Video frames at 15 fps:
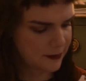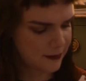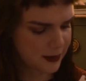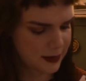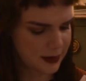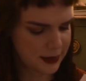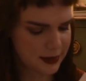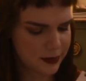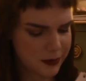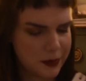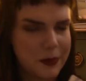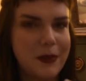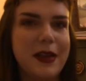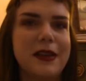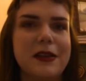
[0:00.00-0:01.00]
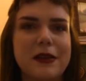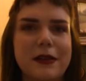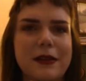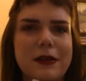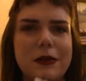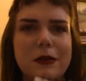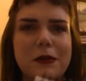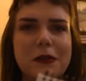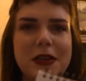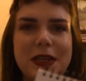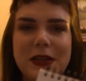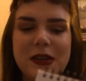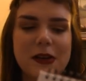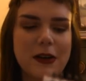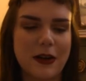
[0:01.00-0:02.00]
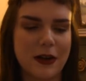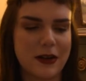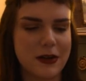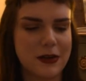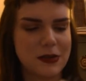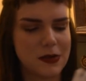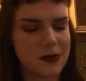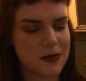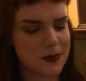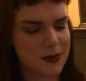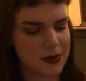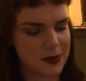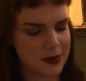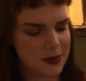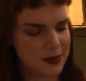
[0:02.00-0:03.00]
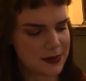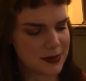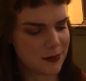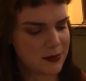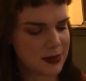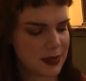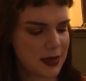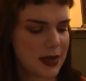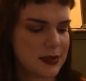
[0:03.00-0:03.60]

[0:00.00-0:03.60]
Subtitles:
felt like it would make a good little greeting card or something.